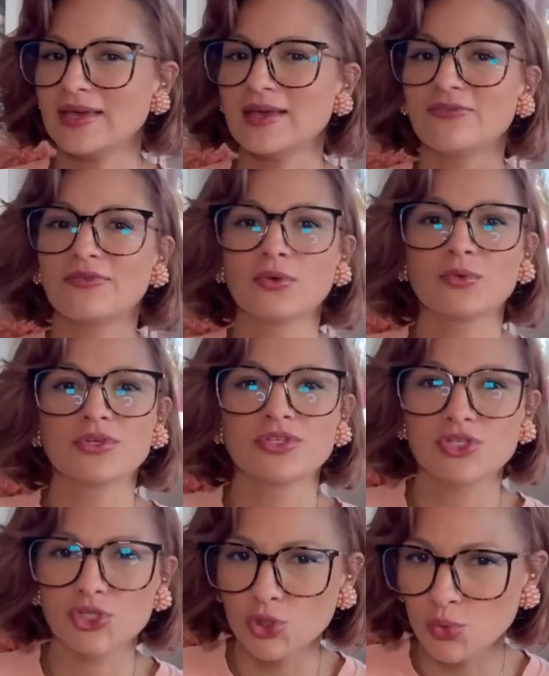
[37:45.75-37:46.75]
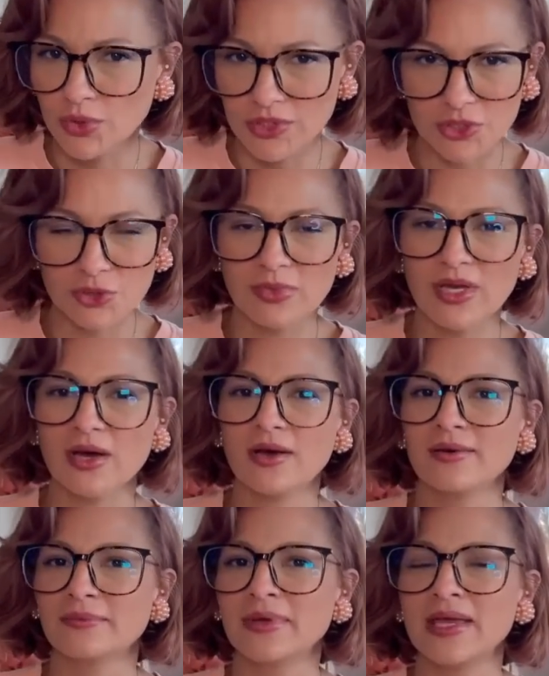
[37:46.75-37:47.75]
If it was you want to
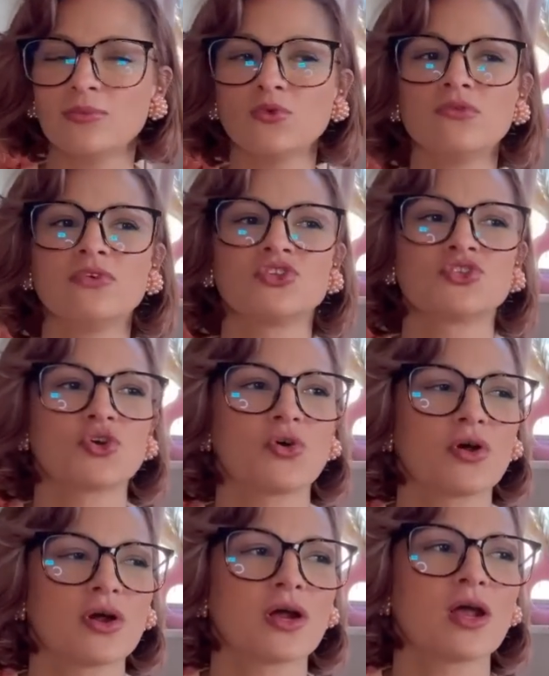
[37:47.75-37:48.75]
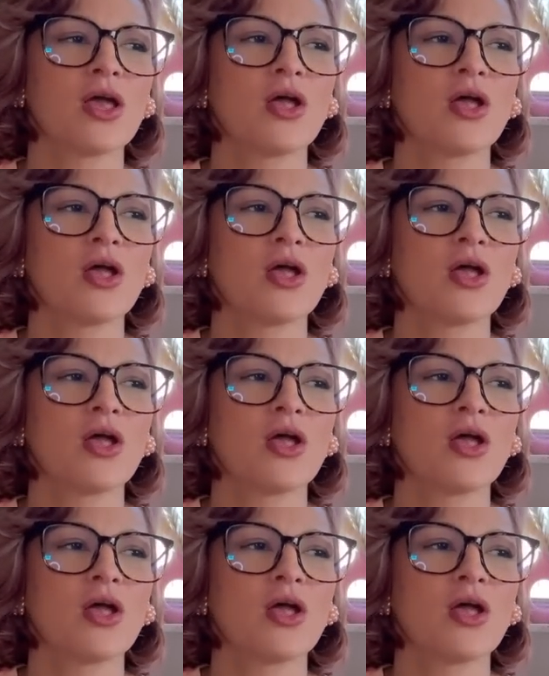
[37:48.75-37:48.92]
become a movie star,